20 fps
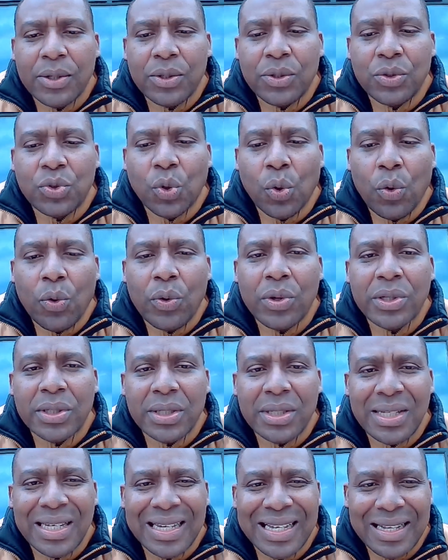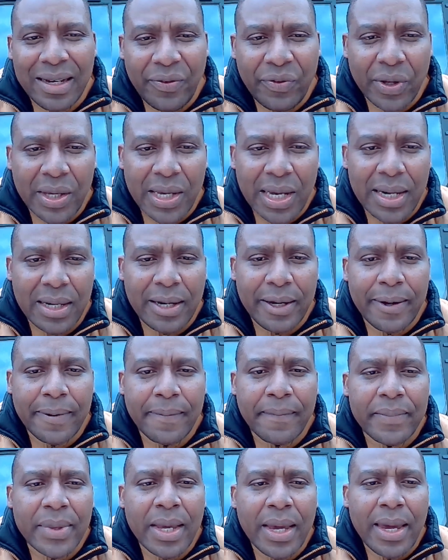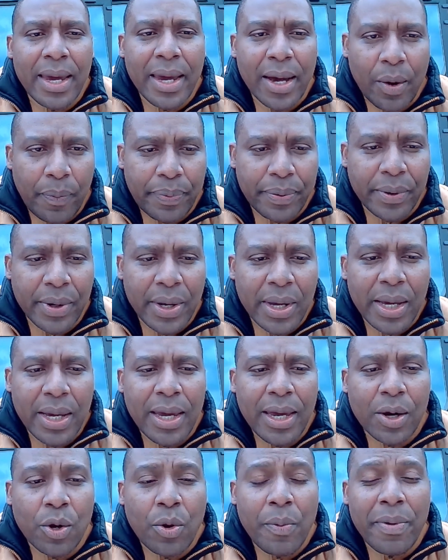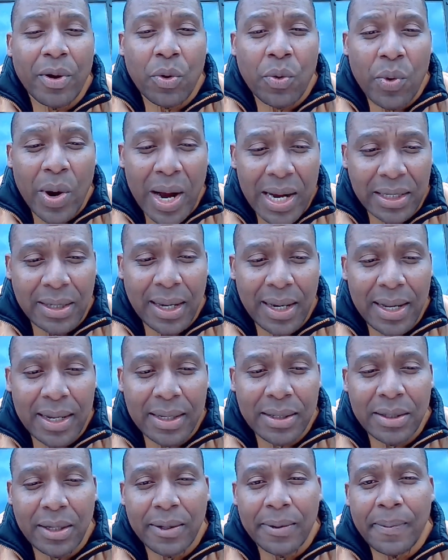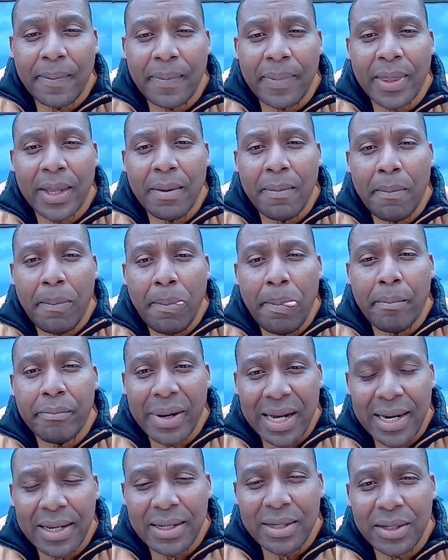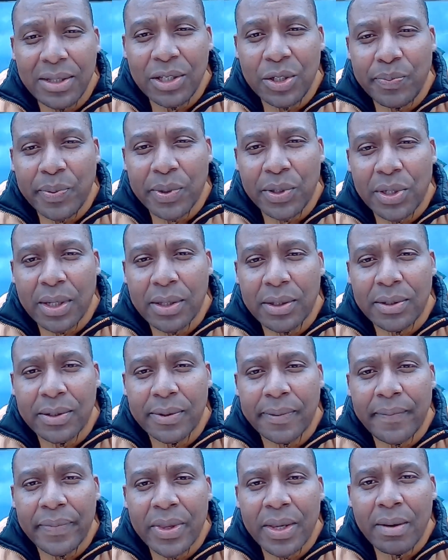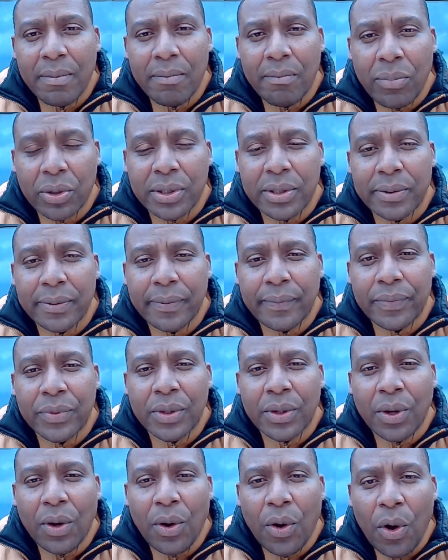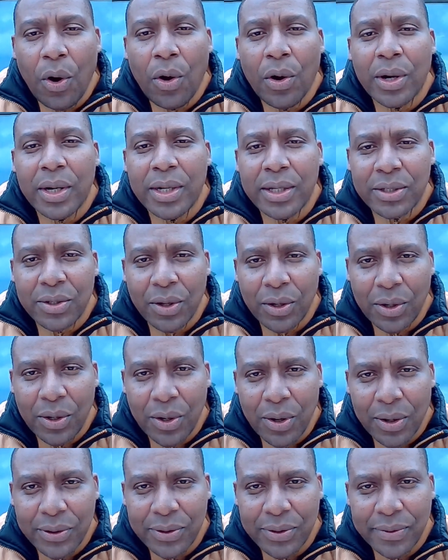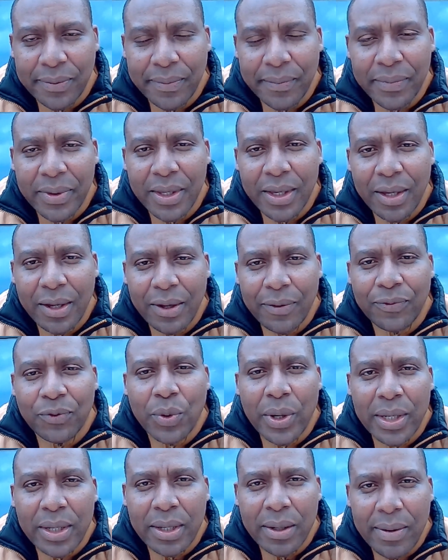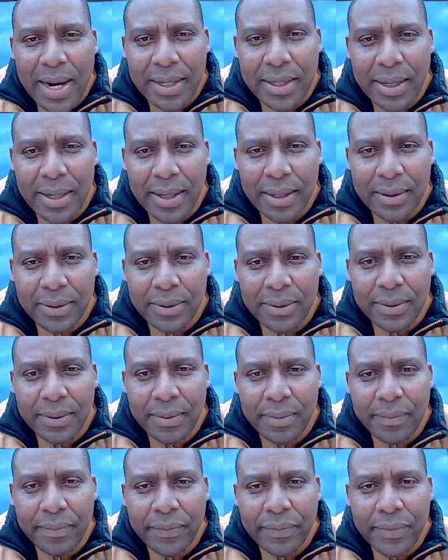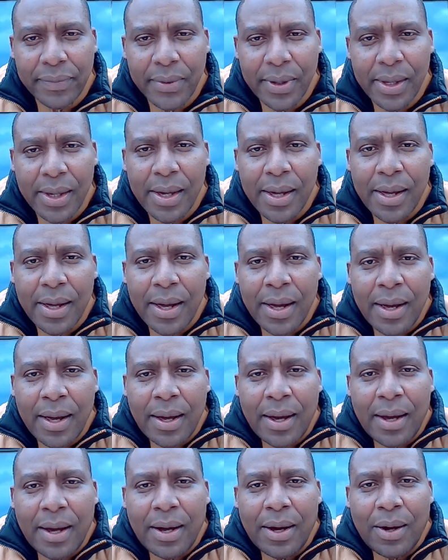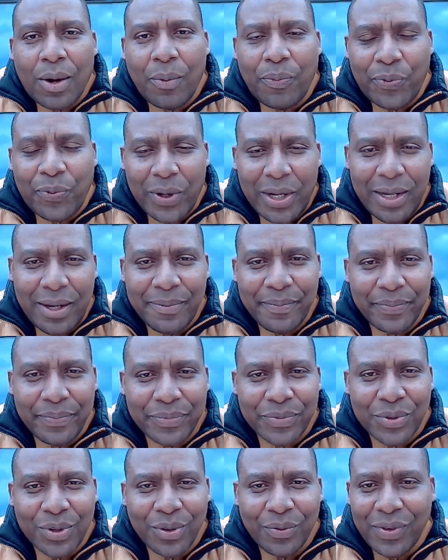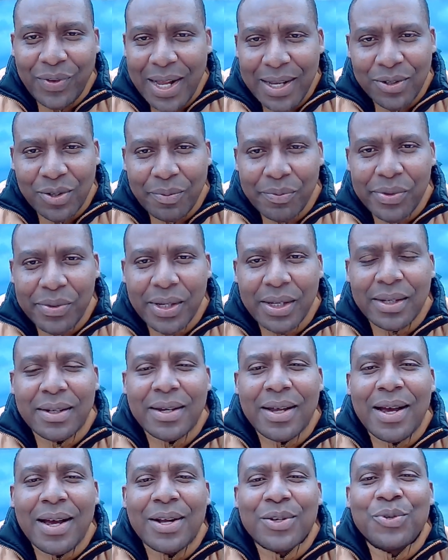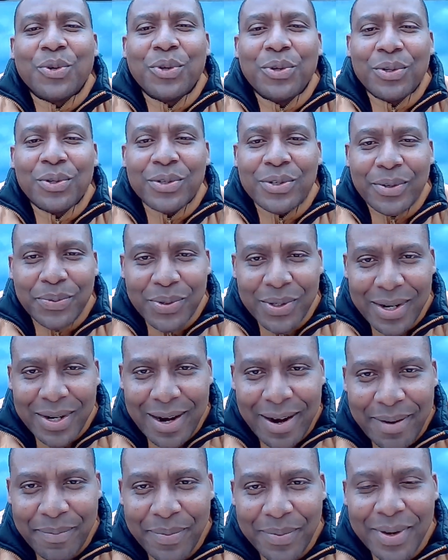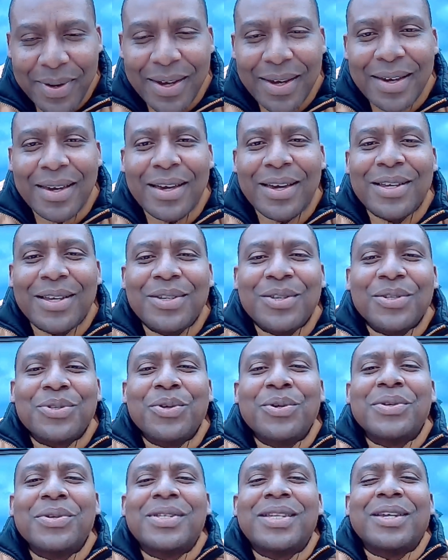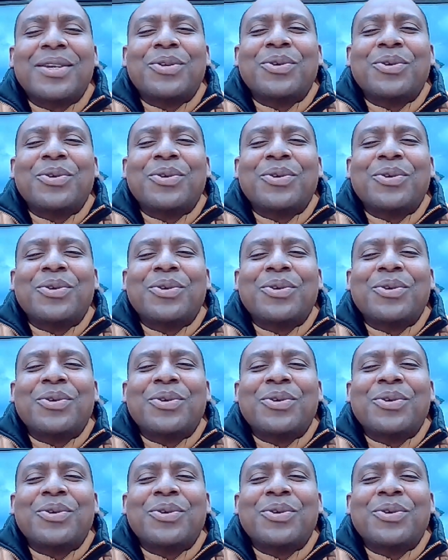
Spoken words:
to significantly help. It could be quite challenging managing these patients, but all is not lost if you're in the right hands. Hopefully, you've learned something and you're going to subscribe. It's just going to take